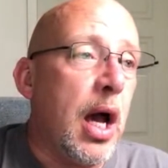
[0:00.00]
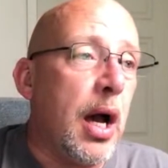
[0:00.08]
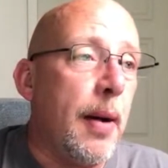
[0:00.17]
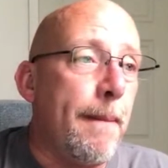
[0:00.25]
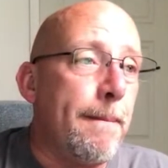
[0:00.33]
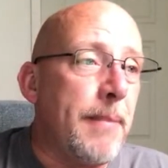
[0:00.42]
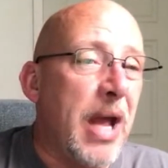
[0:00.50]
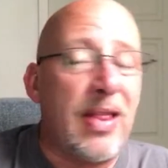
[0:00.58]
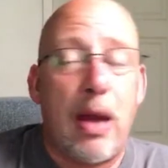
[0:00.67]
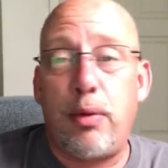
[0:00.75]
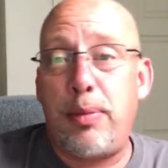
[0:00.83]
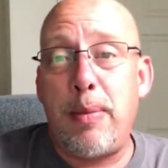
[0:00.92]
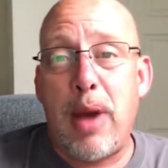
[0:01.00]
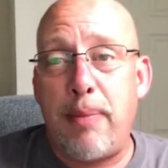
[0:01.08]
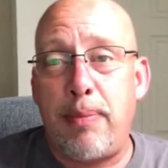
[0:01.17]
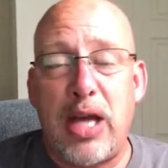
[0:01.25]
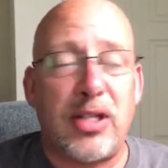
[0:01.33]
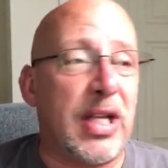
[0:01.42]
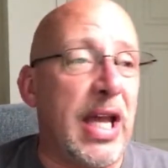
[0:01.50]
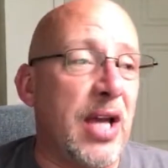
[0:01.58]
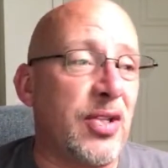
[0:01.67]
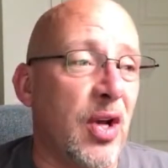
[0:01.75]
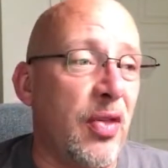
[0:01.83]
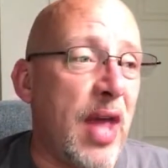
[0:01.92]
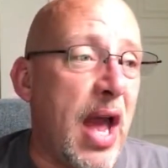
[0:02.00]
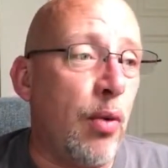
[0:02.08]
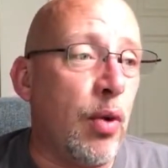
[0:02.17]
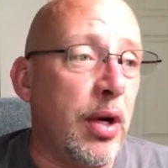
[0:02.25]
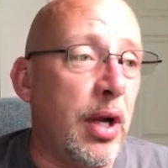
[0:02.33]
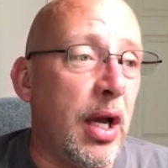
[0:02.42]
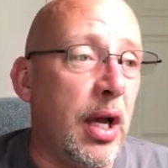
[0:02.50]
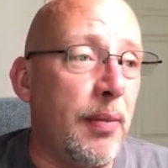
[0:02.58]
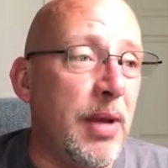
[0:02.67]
Um, and that would be my best guess on that one.